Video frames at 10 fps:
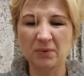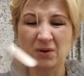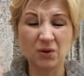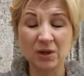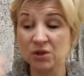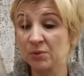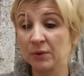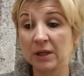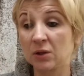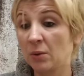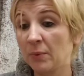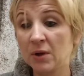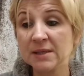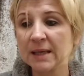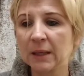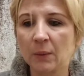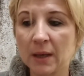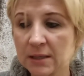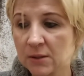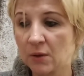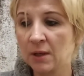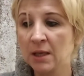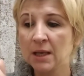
you can just put it in your purse anyway. So,